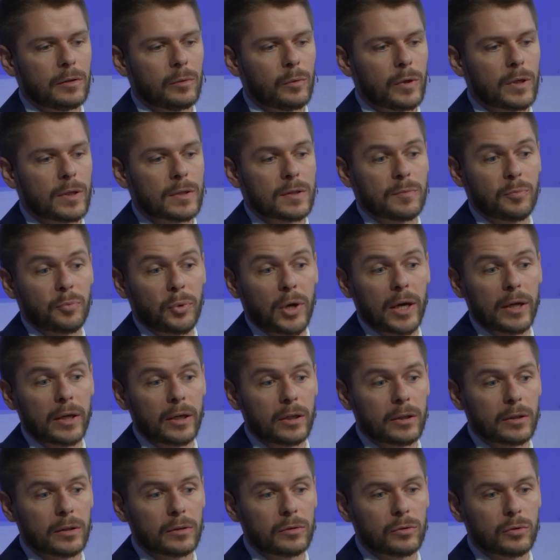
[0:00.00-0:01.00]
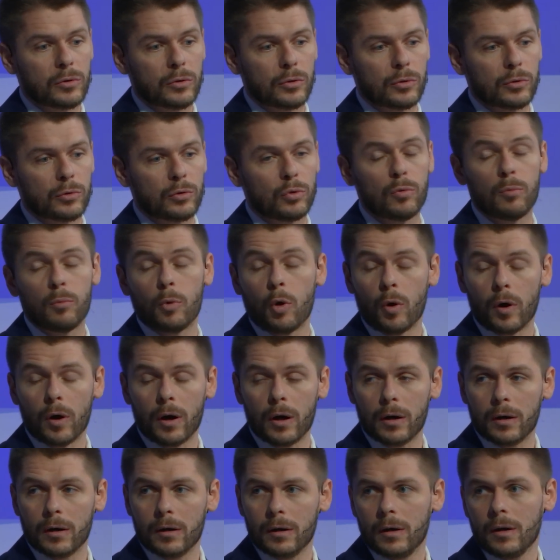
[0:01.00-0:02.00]
we aspire to do
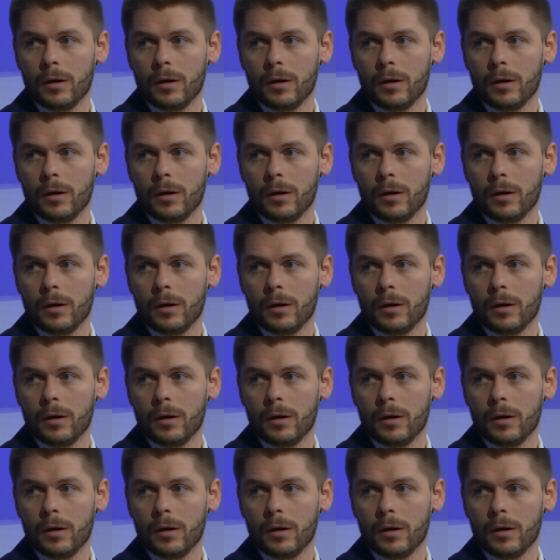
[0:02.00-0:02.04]
more.